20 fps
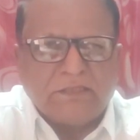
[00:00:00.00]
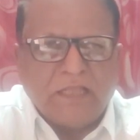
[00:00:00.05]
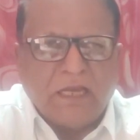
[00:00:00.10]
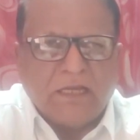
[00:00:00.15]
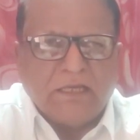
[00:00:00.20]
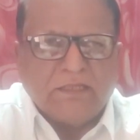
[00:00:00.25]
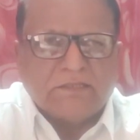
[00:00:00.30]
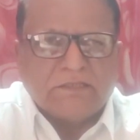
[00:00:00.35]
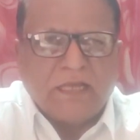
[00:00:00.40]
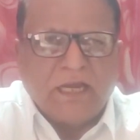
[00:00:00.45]

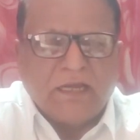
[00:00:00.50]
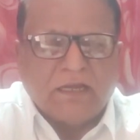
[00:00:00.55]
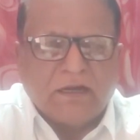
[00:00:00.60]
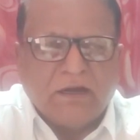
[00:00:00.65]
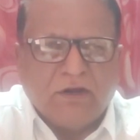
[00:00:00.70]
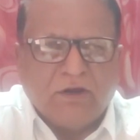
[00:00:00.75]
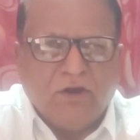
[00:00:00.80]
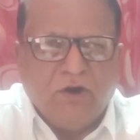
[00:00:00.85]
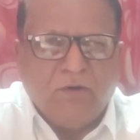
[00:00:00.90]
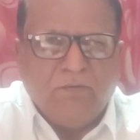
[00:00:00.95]
that is
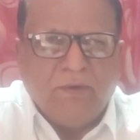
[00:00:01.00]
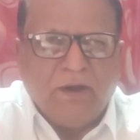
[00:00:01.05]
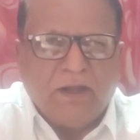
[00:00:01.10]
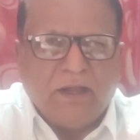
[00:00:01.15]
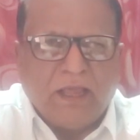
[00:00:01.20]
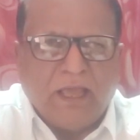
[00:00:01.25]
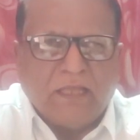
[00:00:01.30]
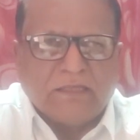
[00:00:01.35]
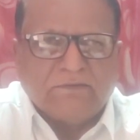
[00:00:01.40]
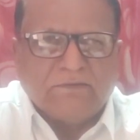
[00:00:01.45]
central
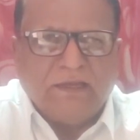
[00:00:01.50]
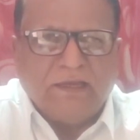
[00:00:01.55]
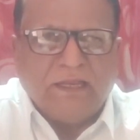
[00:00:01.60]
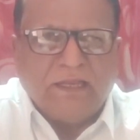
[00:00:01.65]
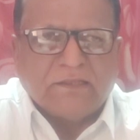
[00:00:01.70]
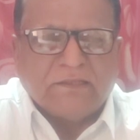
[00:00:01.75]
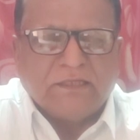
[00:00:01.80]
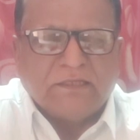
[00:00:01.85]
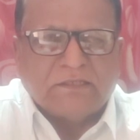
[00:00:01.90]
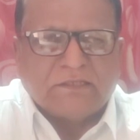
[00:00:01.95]
government as well
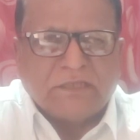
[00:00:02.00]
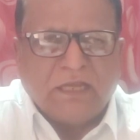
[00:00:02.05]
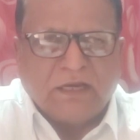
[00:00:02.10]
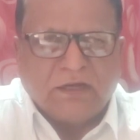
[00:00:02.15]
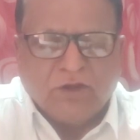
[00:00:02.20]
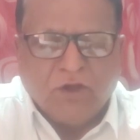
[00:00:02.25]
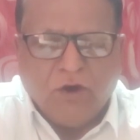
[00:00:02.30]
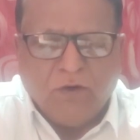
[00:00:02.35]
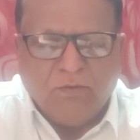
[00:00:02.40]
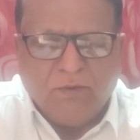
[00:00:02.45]
as the
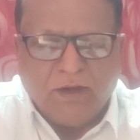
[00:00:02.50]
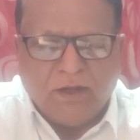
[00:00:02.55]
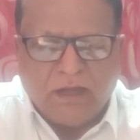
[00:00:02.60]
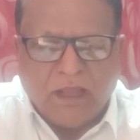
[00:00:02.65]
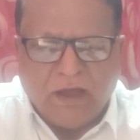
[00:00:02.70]
state government